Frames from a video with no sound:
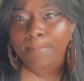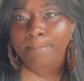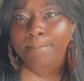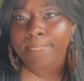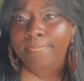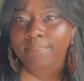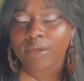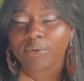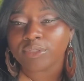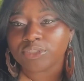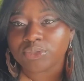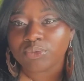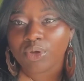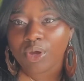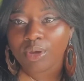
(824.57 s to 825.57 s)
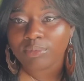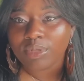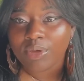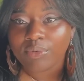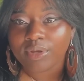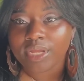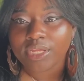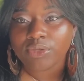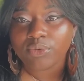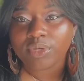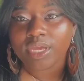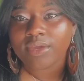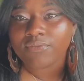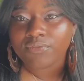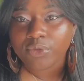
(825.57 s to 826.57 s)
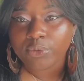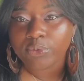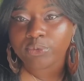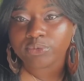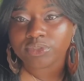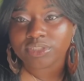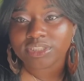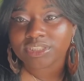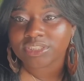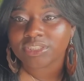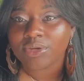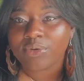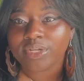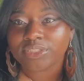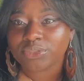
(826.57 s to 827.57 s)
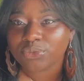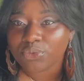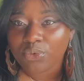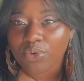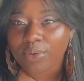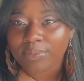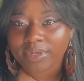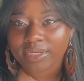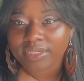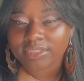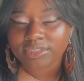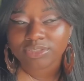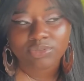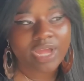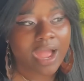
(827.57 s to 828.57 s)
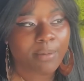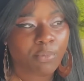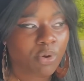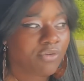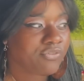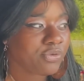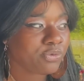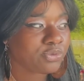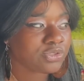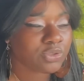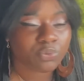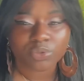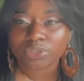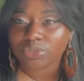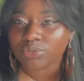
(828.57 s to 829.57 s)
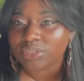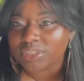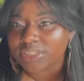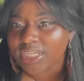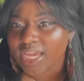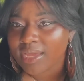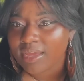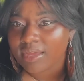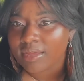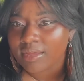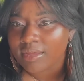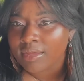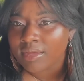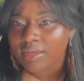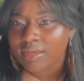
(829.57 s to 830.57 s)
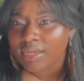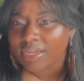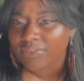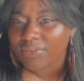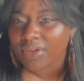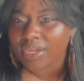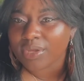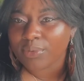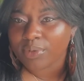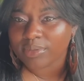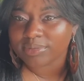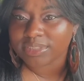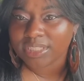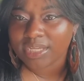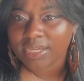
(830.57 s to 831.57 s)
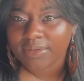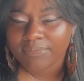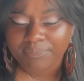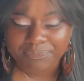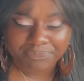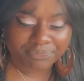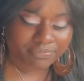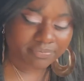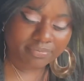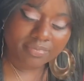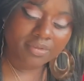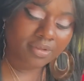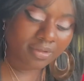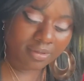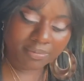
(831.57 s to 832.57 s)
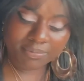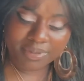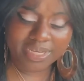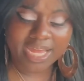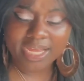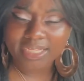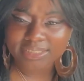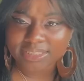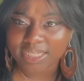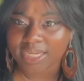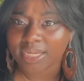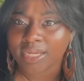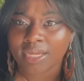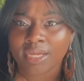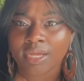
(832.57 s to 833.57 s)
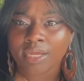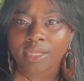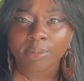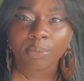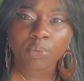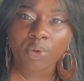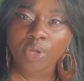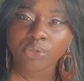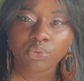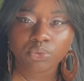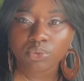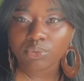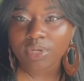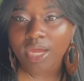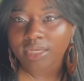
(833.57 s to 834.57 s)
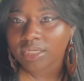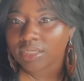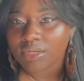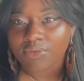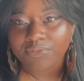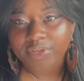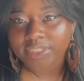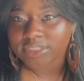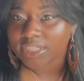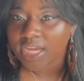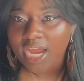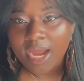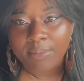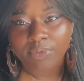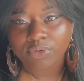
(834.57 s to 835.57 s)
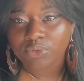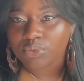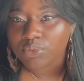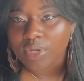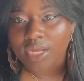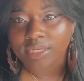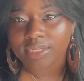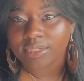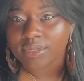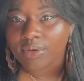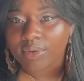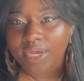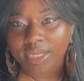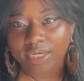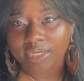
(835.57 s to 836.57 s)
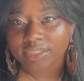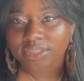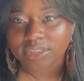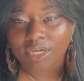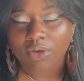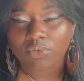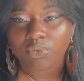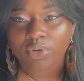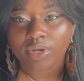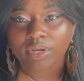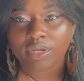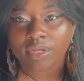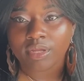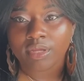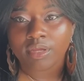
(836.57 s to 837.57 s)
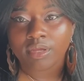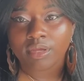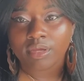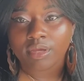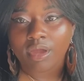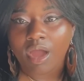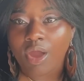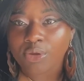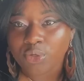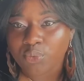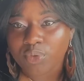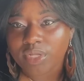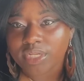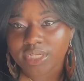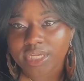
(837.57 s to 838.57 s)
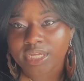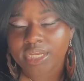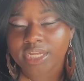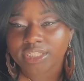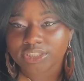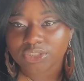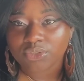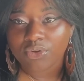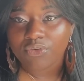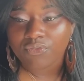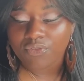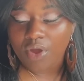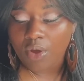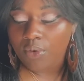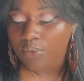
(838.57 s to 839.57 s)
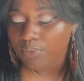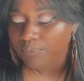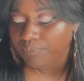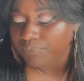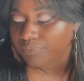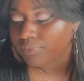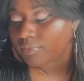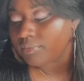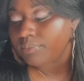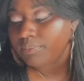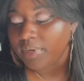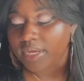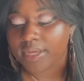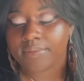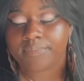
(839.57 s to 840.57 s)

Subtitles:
As long as you upload it and you getting views, just know that you're growing, because you got more views than what you just had. If y'all get what I'm saying. But like I said, number one, you do not need no fancy camera. You do not need no editing software. All you really need is your phone. But